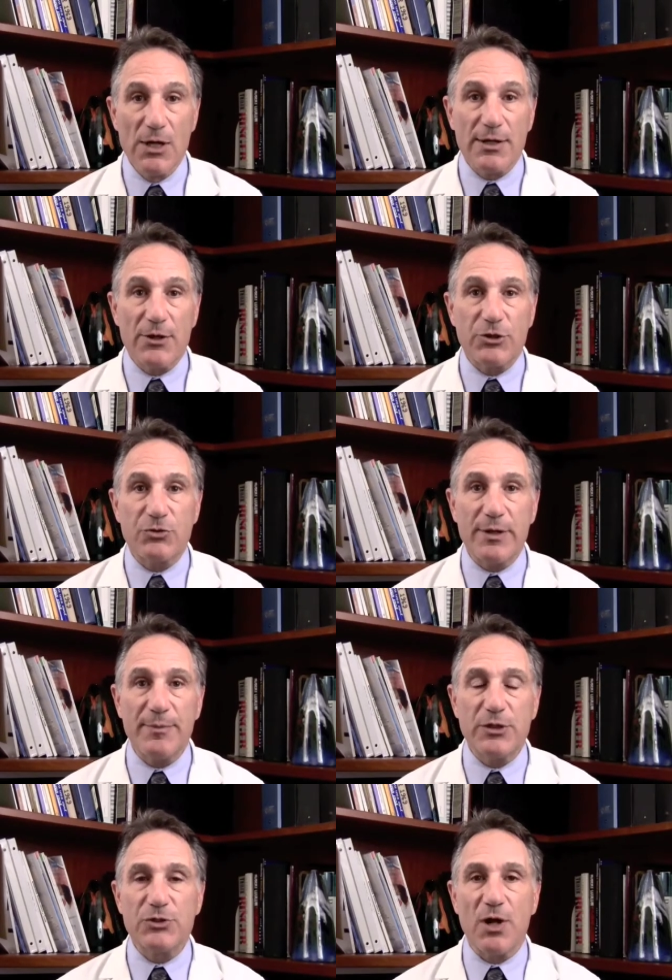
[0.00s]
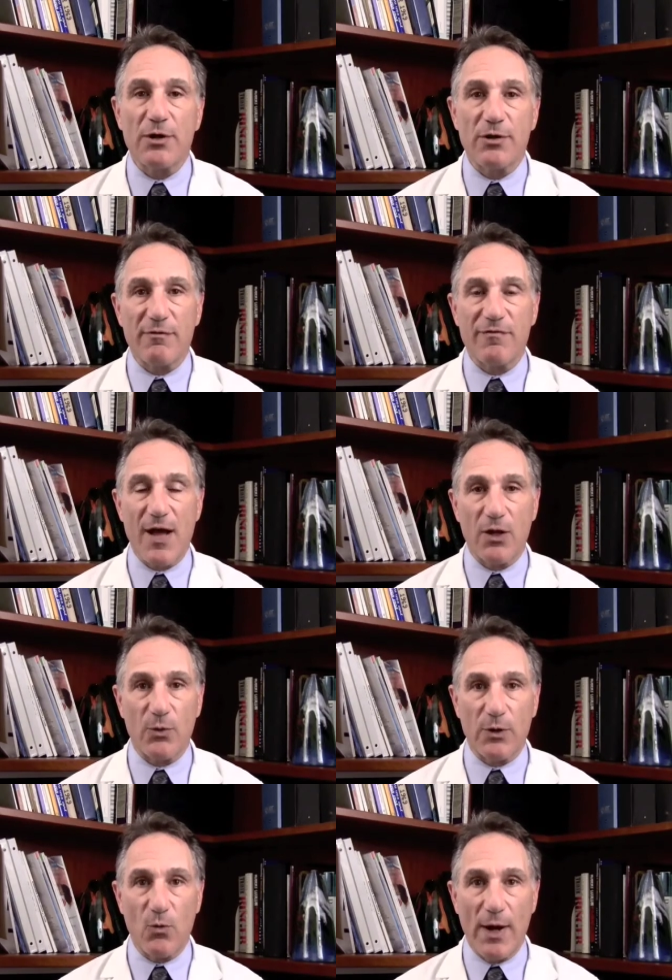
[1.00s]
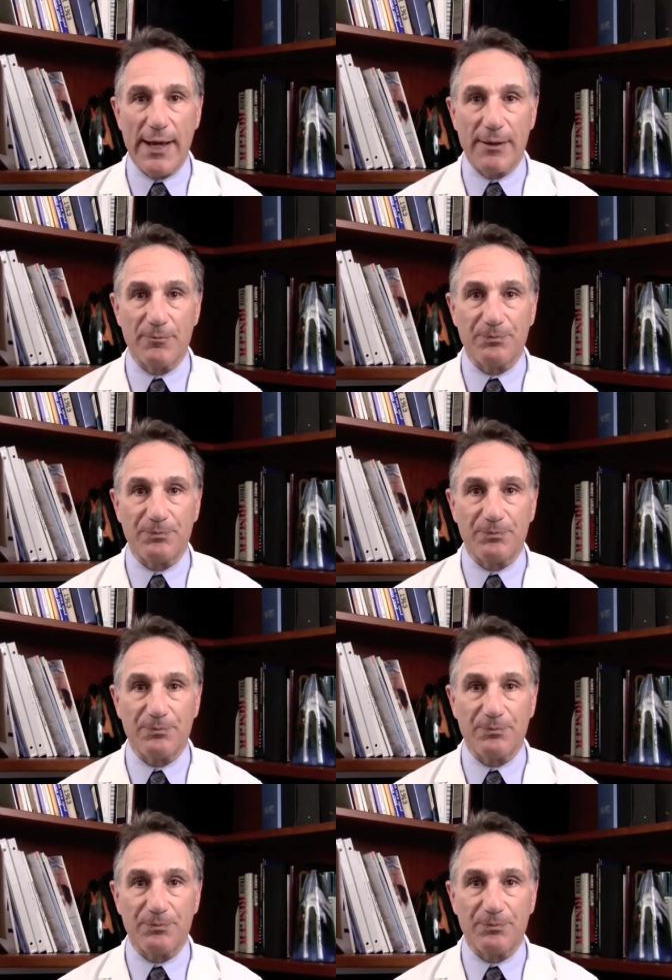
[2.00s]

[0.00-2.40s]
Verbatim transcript: Now the treatment is done in the following way.